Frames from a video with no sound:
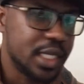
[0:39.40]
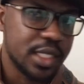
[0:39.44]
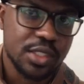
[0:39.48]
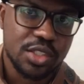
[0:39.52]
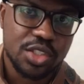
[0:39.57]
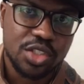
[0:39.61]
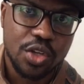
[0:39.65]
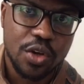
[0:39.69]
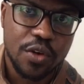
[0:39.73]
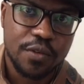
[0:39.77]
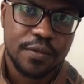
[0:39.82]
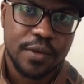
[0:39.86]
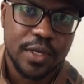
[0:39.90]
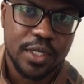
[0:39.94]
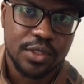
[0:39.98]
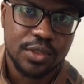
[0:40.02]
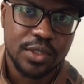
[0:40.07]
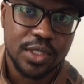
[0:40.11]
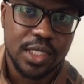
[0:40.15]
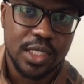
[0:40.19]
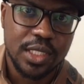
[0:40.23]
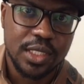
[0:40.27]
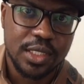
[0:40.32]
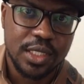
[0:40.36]
in solfa
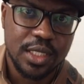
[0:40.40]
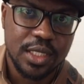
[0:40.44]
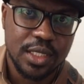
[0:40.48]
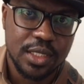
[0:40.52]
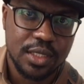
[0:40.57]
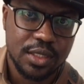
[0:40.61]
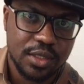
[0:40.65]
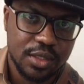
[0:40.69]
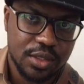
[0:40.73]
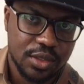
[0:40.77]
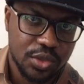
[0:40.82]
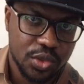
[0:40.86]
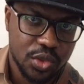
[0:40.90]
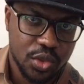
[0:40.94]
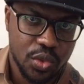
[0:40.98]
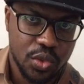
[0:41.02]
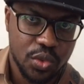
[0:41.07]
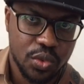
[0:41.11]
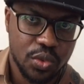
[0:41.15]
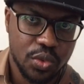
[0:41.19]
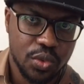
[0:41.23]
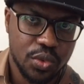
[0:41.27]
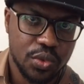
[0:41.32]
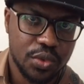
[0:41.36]
notation is
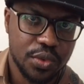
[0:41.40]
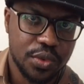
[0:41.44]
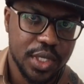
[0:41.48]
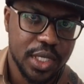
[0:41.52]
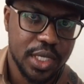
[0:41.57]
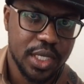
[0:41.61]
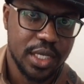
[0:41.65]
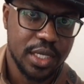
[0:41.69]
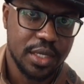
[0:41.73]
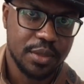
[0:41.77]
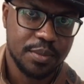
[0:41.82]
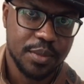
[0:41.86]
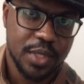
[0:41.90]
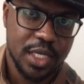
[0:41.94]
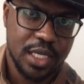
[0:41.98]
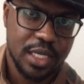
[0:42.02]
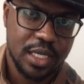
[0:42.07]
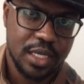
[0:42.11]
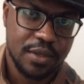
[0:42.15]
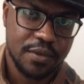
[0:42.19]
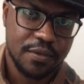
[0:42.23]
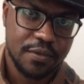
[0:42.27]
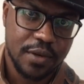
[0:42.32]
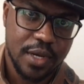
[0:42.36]
do, re,
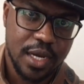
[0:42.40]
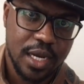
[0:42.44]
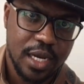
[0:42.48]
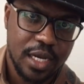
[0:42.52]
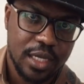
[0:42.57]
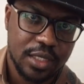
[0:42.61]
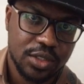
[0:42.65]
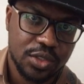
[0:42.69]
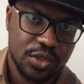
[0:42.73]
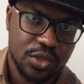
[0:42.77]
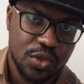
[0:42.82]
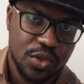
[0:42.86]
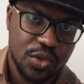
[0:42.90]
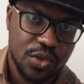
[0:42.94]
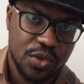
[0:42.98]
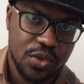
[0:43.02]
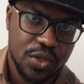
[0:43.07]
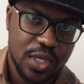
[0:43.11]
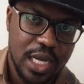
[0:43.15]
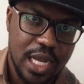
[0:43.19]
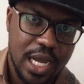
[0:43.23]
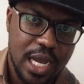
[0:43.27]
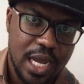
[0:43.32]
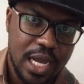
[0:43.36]
mi, fa,
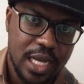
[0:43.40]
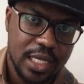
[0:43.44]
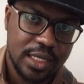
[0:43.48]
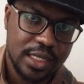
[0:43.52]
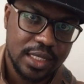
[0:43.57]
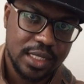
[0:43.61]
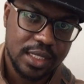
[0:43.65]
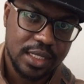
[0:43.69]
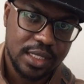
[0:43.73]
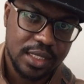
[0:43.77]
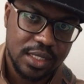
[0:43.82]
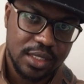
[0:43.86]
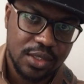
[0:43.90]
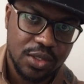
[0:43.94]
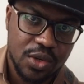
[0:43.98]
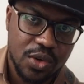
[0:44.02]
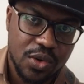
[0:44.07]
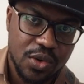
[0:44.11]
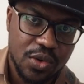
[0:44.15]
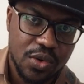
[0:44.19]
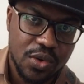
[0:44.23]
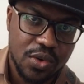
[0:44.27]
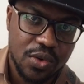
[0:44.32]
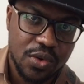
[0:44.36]
sol, la, ti,
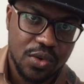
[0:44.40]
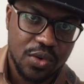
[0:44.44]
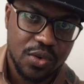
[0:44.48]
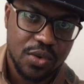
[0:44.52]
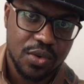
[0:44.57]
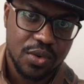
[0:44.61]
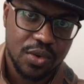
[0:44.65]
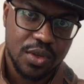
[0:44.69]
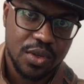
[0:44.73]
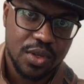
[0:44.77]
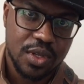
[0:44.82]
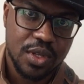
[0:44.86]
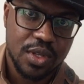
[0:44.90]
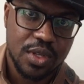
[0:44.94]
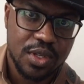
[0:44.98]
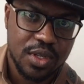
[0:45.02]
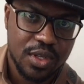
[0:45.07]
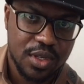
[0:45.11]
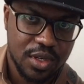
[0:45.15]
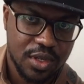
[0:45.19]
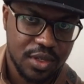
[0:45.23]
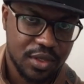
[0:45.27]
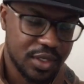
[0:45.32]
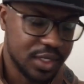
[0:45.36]

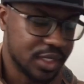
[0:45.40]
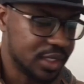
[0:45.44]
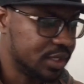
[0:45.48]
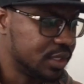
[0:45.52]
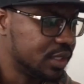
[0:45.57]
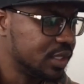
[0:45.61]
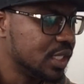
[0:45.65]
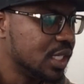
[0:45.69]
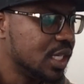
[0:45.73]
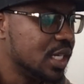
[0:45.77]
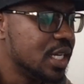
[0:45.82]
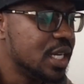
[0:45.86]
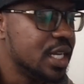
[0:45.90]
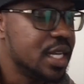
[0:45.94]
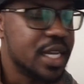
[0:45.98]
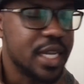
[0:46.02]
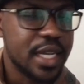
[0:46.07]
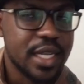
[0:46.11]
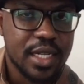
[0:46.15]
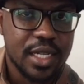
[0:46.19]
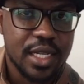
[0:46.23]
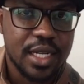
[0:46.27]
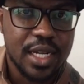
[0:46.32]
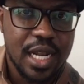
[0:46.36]
do. Alright.
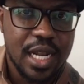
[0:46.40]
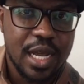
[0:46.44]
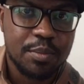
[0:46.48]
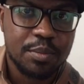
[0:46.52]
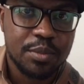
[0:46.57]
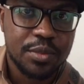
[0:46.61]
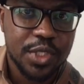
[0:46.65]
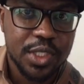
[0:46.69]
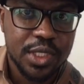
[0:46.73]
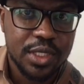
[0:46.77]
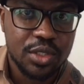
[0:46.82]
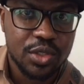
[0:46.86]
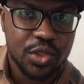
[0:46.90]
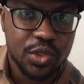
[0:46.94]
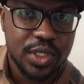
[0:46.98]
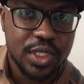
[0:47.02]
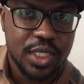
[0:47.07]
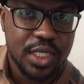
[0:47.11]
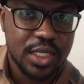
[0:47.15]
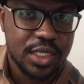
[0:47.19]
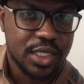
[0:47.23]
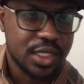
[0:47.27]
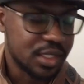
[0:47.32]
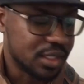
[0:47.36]
In the numbering
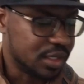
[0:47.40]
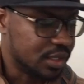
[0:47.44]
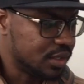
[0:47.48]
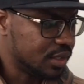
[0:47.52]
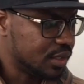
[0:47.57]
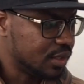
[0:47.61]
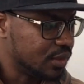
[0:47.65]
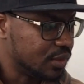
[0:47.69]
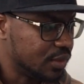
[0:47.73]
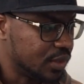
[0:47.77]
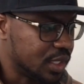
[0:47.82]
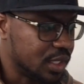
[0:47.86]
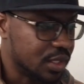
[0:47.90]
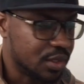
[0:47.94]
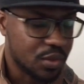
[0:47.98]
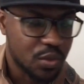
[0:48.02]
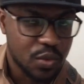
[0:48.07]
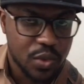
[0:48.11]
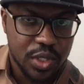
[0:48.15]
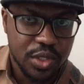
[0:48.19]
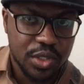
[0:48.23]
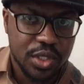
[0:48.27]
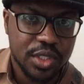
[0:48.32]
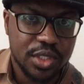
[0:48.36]
notation, okay,
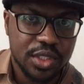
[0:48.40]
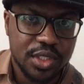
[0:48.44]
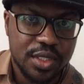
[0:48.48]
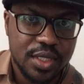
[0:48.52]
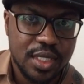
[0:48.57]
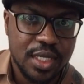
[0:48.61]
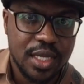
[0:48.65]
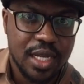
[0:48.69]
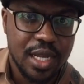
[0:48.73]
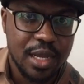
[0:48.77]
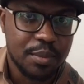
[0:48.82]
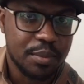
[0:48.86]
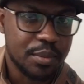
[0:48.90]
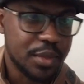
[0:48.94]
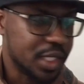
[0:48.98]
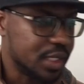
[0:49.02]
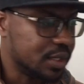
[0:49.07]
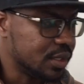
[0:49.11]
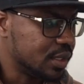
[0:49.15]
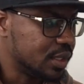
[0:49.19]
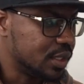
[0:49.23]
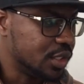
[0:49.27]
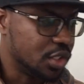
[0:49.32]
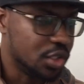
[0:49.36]
when you're using
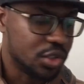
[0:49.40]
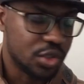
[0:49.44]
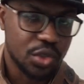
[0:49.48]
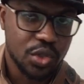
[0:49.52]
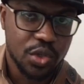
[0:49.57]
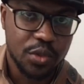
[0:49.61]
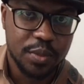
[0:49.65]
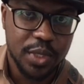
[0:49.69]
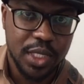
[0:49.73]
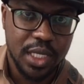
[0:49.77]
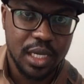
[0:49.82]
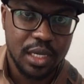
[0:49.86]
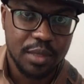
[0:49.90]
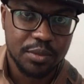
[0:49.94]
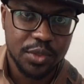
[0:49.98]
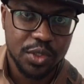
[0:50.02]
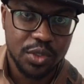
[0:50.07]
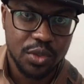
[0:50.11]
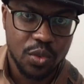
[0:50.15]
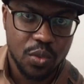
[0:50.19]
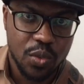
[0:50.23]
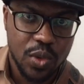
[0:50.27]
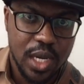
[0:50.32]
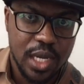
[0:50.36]
numbers, your do
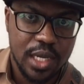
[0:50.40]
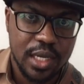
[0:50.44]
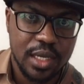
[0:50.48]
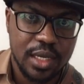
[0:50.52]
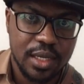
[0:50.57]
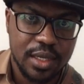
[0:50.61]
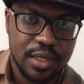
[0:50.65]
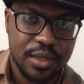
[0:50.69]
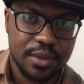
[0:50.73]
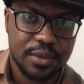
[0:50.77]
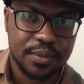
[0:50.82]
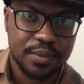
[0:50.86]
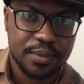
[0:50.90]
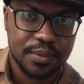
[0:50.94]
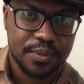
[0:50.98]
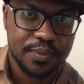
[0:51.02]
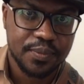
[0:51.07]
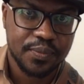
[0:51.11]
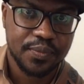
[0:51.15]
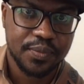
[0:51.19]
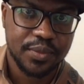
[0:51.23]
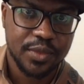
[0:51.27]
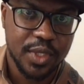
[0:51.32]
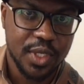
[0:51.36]
becomes your
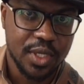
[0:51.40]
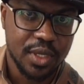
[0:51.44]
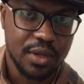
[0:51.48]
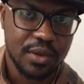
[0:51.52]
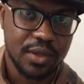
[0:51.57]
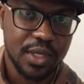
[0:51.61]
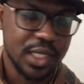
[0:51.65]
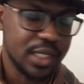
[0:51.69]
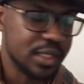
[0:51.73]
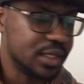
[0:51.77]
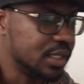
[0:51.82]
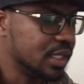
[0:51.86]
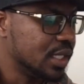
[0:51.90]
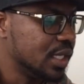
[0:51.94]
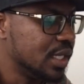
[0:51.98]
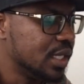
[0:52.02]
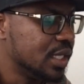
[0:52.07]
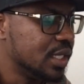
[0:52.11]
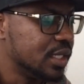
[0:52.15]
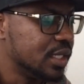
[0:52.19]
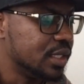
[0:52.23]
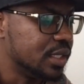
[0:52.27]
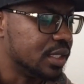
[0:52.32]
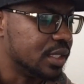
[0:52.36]
1. Alright.
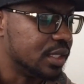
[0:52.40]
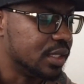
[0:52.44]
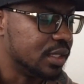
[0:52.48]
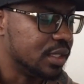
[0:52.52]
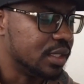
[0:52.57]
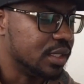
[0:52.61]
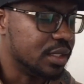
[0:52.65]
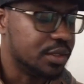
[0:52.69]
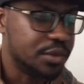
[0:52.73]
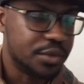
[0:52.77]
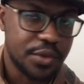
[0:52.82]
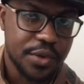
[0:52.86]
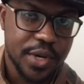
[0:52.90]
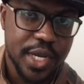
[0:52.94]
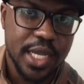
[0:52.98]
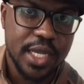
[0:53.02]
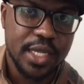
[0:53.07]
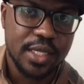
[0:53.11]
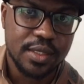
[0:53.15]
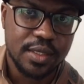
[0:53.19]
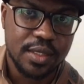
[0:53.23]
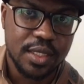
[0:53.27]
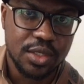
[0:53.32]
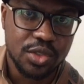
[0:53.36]
The
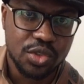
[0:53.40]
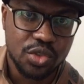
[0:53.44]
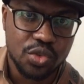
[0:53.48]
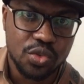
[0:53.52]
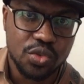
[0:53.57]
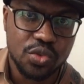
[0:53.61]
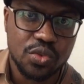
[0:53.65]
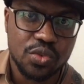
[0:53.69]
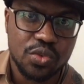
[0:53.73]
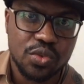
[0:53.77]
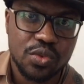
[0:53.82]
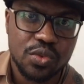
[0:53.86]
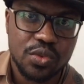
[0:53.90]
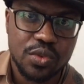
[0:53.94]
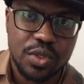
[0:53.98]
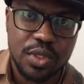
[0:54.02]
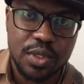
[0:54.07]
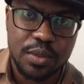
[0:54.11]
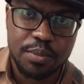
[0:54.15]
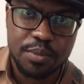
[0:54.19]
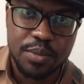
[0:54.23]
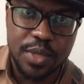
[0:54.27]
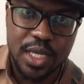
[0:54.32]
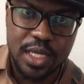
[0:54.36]
re is the
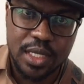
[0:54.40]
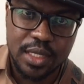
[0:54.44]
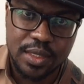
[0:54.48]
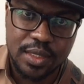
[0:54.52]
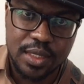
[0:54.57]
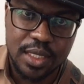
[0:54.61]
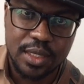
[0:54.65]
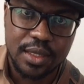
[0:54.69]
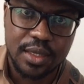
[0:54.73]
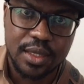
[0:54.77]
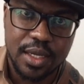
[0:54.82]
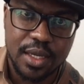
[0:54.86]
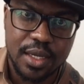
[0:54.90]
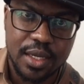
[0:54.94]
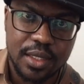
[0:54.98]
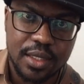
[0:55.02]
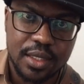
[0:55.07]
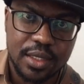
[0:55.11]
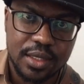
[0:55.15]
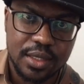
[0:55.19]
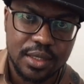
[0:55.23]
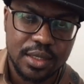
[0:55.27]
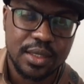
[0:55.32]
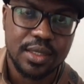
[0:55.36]
2, mi is the
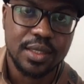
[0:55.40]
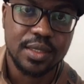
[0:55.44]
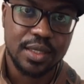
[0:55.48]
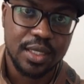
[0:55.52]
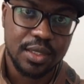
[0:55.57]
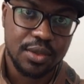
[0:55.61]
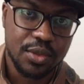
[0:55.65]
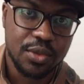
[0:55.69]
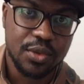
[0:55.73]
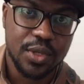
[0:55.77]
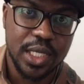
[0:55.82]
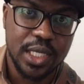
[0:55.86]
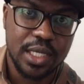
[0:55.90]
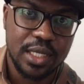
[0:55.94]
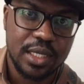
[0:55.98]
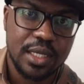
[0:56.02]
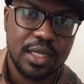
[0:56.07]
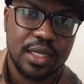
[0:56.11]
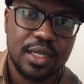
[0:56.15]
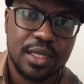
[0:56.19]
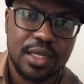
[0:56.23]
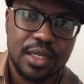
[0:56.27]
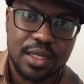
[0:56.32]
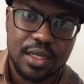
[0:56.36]
third, is the 3,
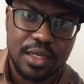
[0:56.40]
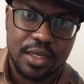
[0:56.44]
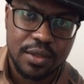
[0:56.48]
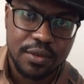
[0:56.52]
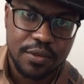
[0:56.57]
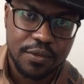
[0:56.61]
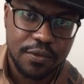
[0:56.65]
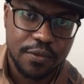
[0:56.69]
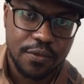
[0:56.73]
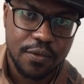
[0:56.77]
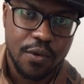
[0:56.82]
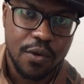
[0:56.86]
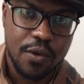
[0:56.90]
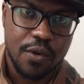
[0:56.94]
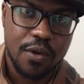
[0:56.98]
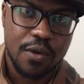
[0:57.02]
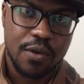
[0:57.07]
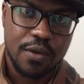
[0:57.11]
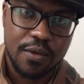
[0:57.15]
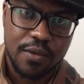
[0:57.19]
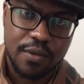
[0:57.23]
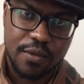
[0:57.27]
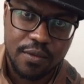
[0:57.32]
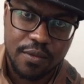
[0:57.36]

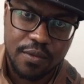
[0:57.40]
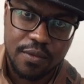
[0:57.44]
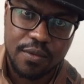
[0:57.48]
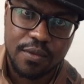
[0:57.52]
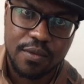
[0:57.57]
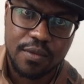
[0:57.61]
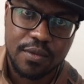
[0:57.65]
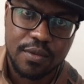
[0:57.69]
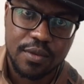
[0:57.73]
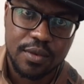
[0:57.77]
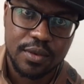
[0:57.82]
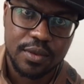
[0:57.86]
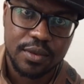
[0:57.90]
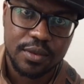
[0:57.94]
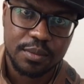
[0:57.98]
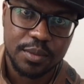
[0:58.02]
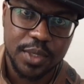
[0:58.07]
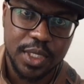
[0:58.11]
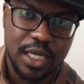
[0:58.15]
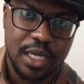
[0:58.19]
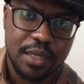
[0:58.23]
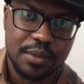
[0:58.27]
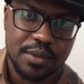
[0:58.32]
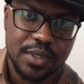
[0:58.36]
4
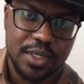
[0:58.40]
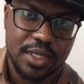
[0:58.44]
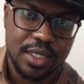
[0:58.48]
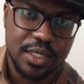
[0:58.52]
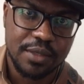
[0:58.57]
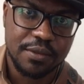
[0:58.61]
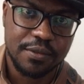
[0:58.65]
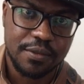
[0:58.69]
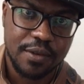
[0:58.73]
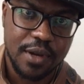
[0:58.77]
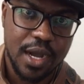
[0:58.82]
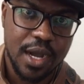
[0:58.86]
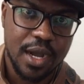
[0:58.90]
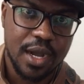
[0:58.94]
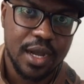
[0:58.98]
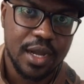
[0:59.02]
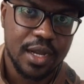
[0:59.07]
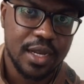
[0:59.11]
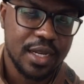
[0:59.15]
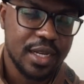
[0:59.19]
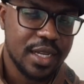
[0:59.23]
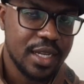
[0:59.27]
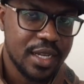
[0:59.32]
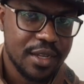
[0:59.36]
becomes the
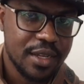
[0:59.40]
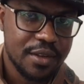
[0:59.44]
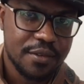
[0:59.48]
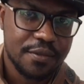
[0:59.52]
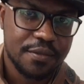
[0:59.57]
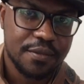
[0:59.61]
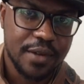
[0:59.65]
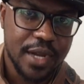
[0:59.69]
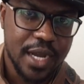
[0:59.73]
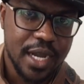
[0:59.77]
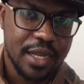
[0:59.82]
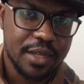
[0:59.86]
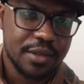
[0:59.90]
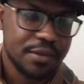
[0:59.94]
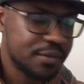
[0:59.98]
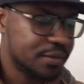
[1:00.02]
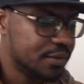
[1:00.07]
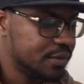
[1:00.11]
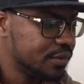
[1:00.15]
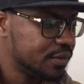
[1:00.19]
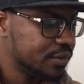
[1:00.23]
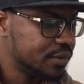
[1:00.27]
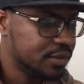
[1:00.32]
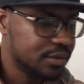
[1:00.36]
fa,
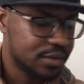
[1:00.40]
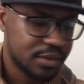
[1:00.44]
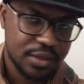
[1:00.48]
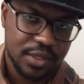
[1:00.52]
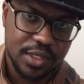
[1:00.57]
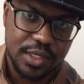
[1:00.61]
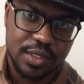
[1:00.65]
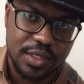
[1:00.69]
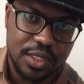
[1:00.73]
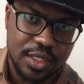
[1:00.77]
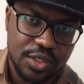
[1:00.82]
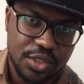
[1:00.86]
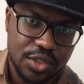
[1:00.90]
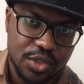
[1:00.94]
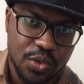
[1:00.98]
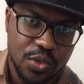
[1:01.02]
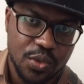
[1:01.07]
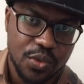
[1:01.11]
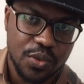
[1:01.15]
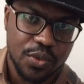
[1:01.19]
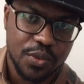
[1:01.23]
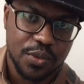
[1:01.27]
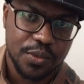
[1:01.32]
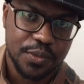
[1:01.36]
5 is the
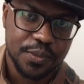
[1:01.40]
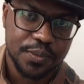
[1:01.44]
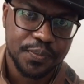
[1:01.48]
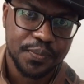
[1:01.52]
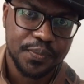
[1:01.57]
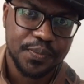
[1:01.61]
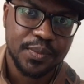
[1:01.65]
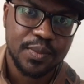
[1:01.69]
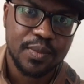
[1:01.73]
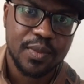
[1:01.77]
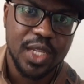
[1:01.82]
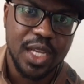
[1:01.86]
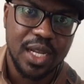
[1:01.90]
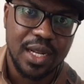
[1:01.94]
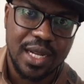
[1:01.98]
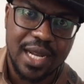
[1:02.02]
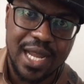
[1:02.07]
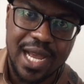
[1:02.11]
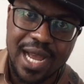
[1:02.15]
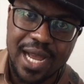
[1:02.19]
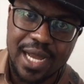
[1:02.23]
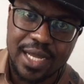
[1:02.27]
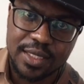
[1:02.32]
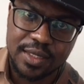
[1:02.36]
sol,
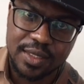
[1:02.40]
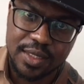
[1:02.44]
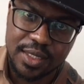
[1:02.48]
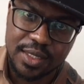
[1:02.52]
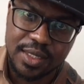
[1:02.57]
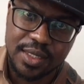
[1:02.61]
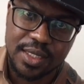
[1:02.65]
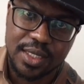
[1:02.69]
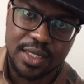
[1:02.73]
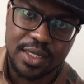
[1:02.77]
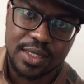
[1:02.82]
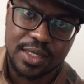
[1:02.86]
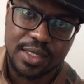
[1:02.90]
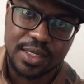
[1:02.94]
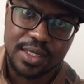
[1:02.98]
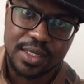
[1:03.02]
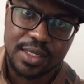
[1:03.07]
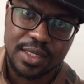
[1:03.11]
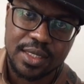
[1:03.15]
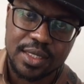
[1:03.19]
la is the 6,